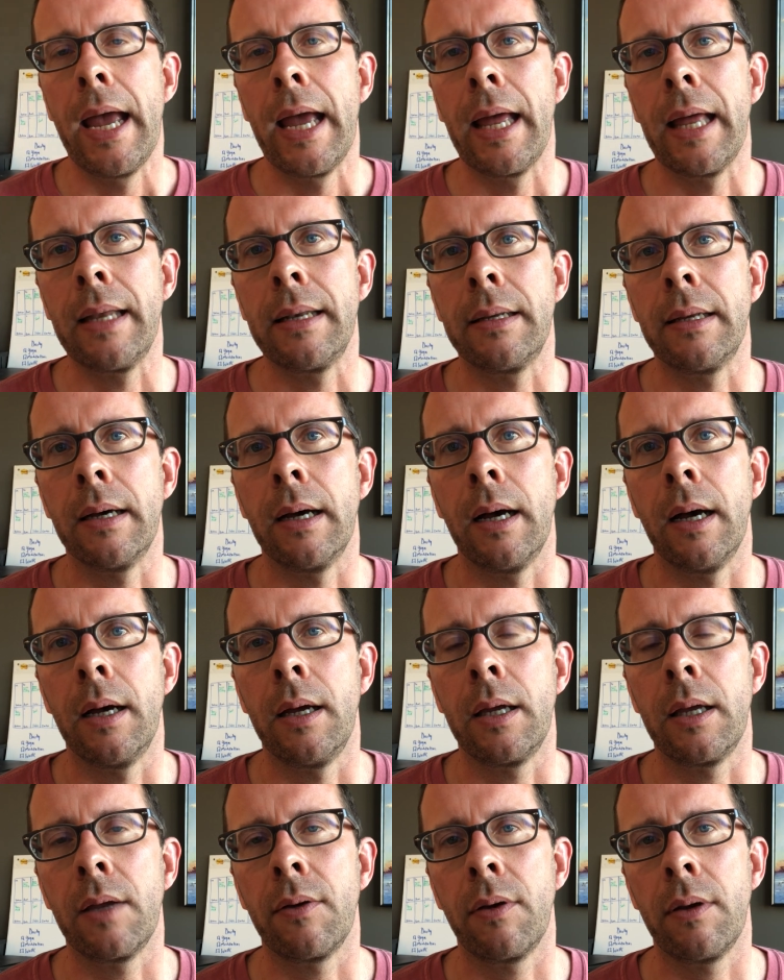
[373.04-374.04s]
And,
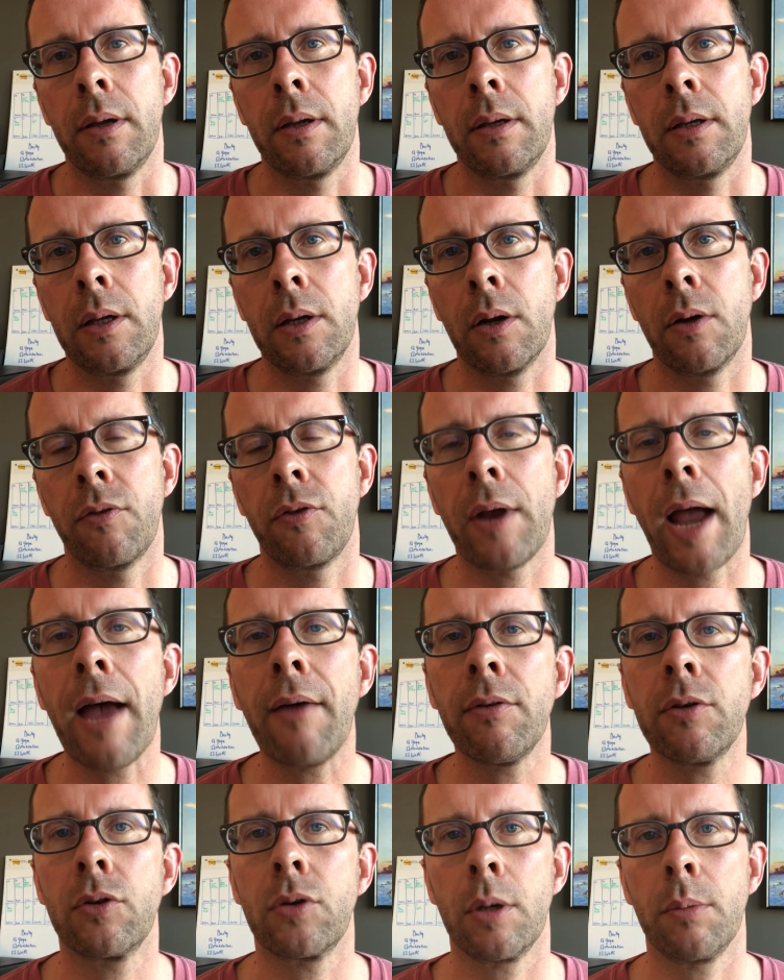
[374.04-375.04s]
you know, if you're
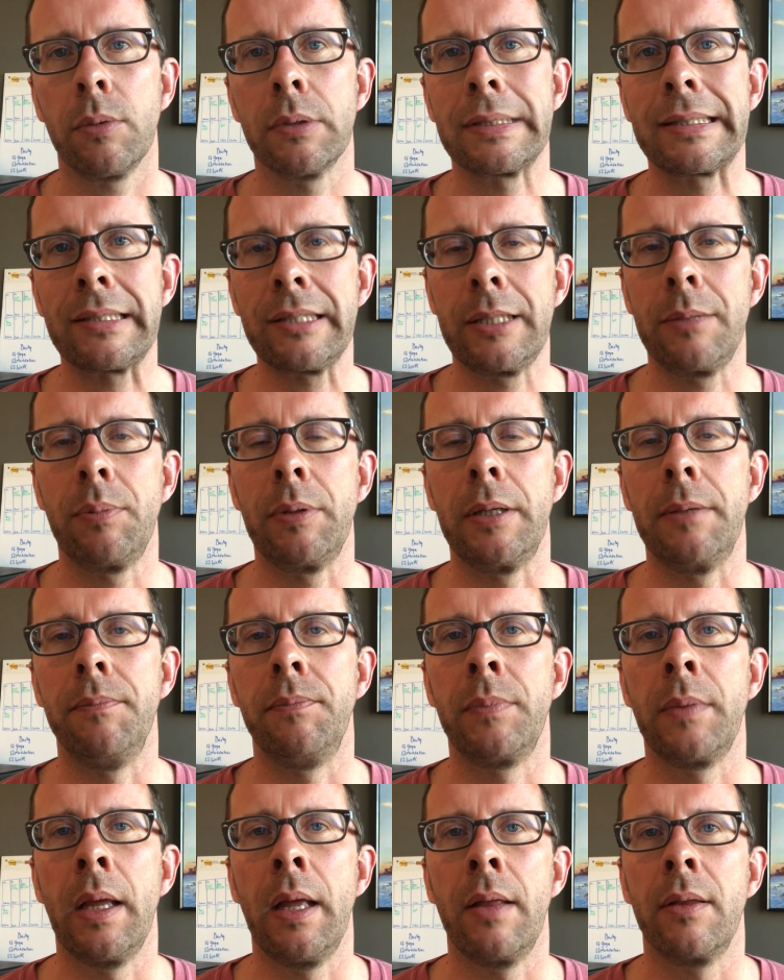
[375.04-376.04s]
having trouble sleeping,
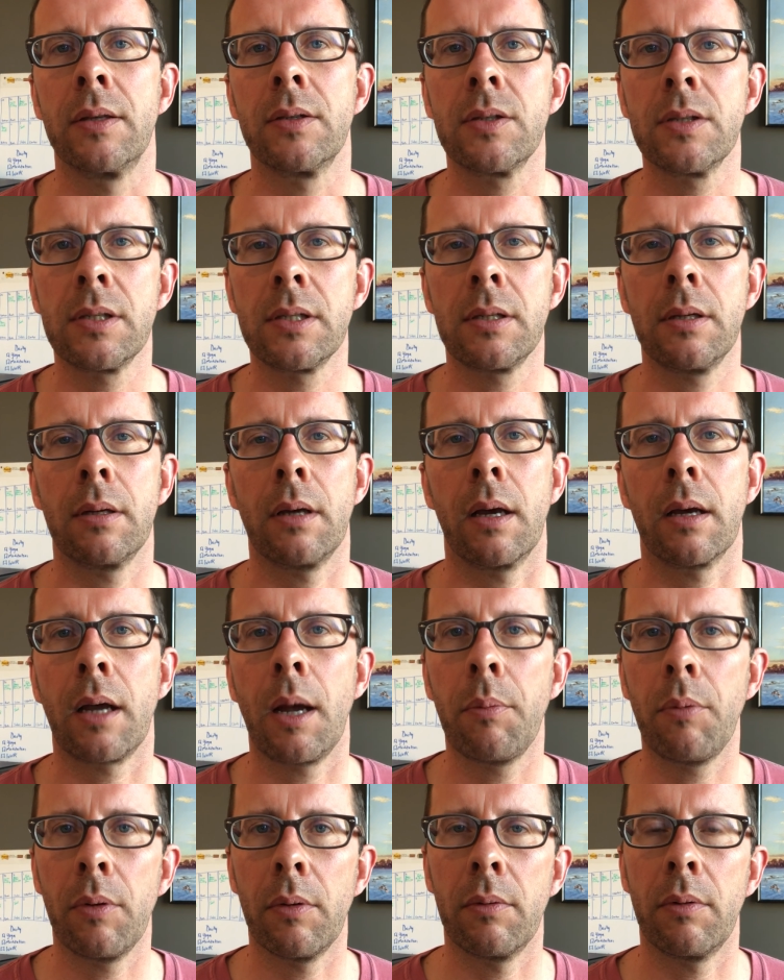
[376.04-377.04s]
this is a
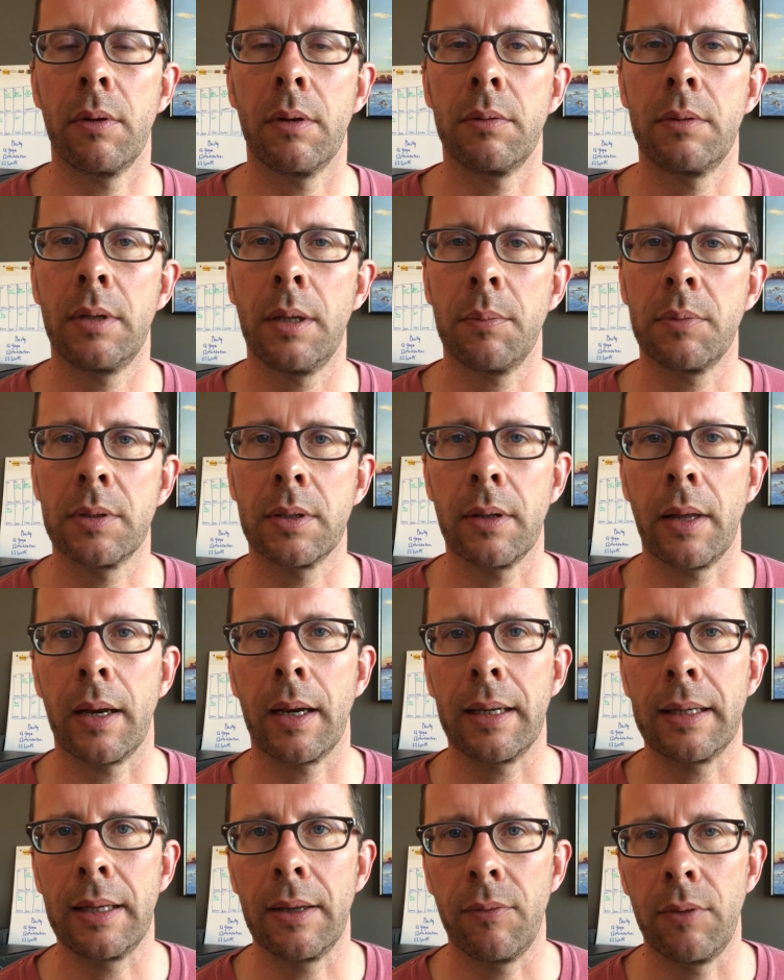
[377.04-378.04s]
couple of tips
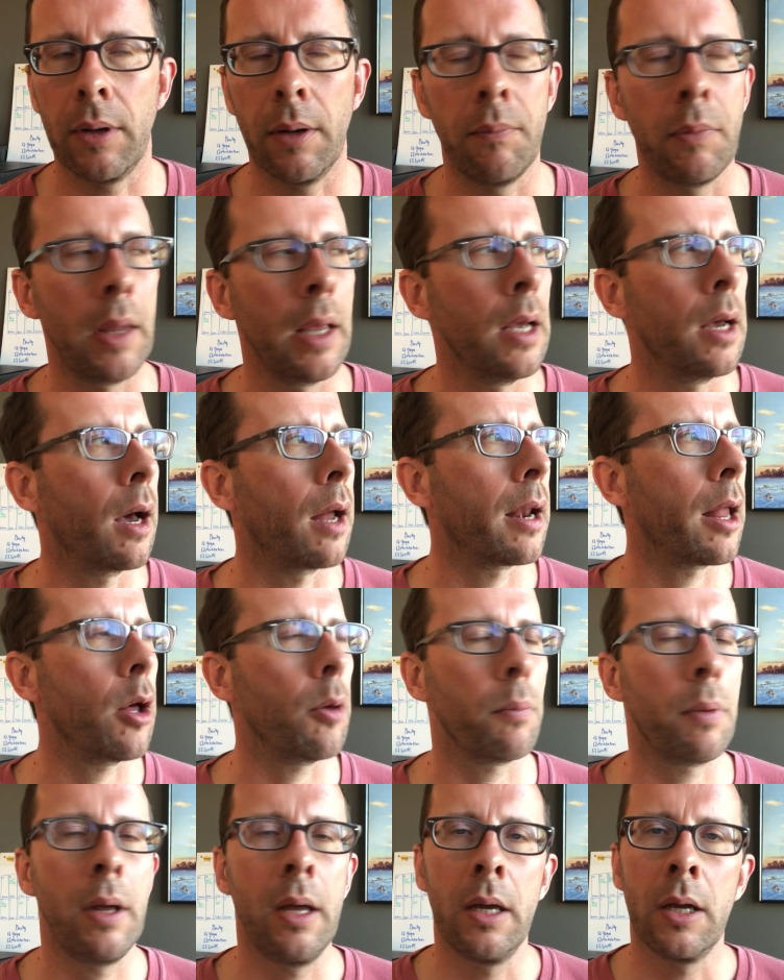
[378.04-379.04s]
that I'd give you on
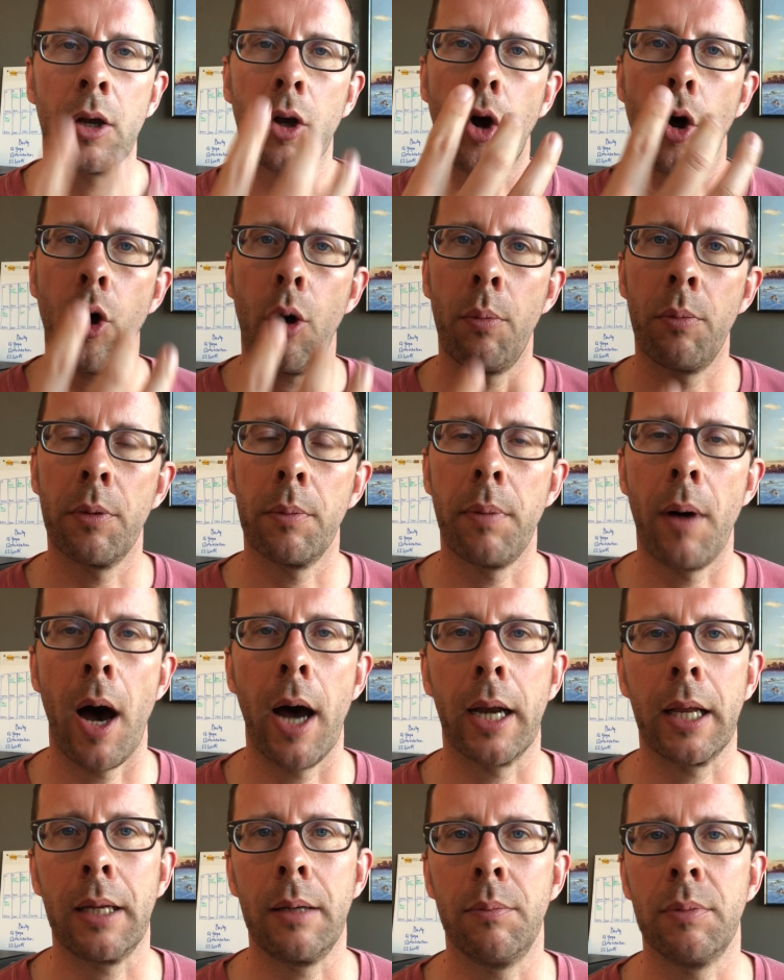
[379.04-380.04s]
help calm the
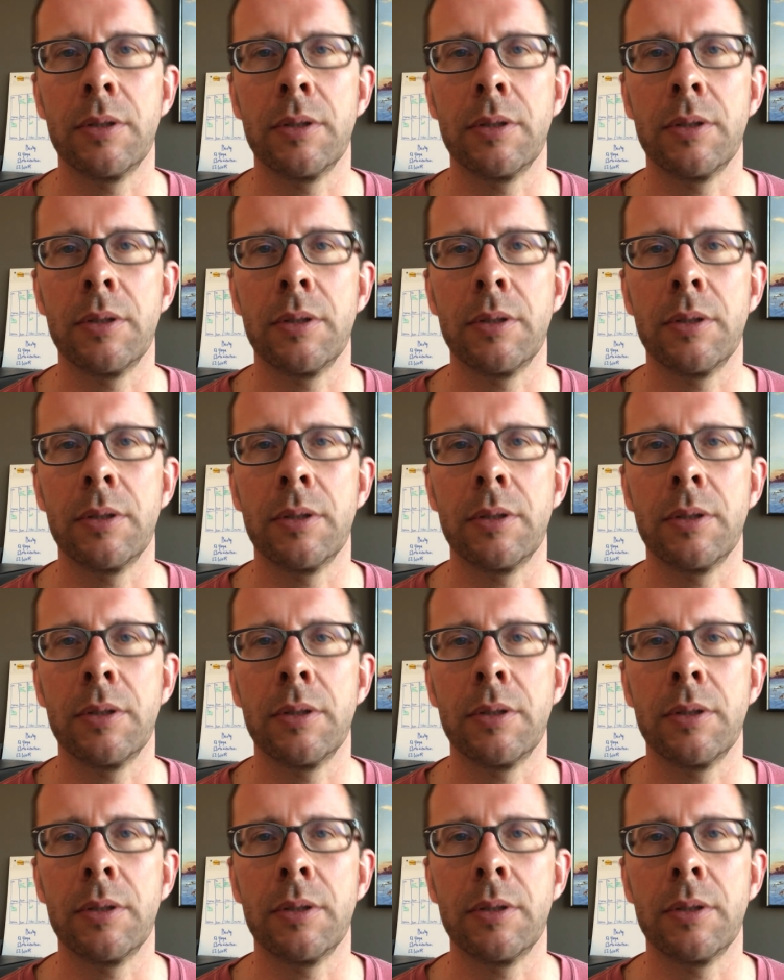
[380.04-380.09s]
body.